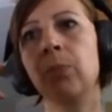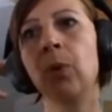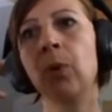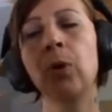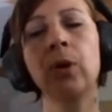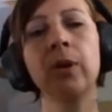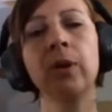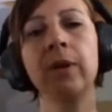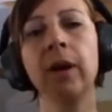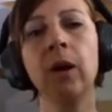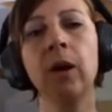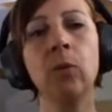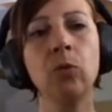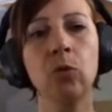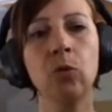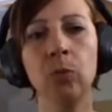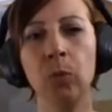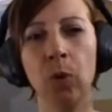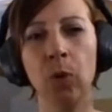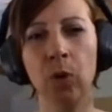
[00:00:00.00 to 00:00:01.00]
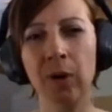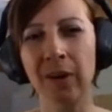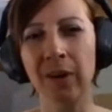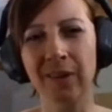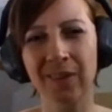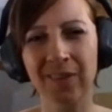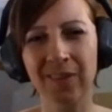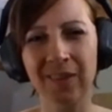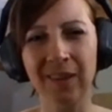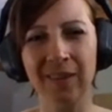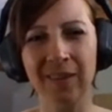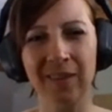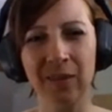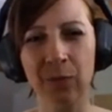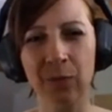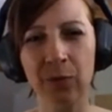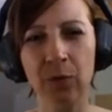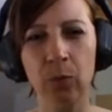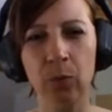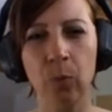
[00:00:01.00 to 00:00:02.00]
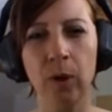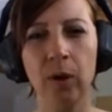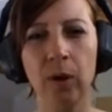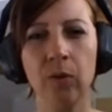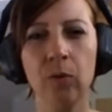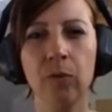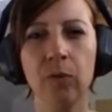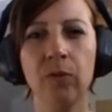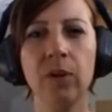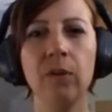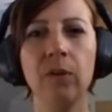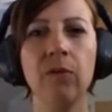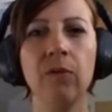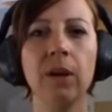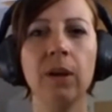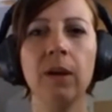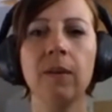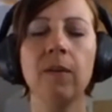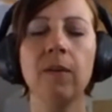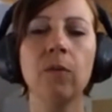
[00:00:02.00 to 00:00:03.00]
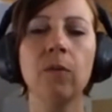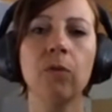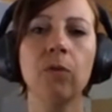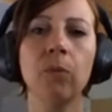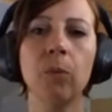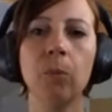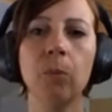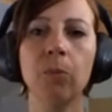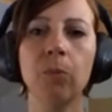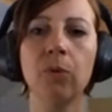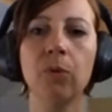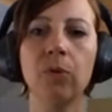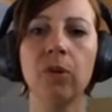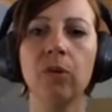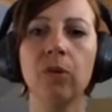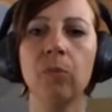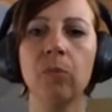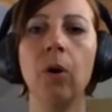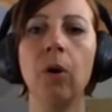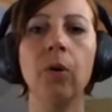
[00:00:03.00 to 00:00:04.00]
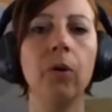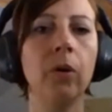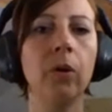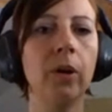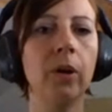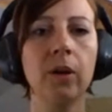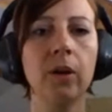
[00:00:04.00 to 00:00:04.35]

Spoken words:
boiled down to more or less 6 different ways of deviating from a process model.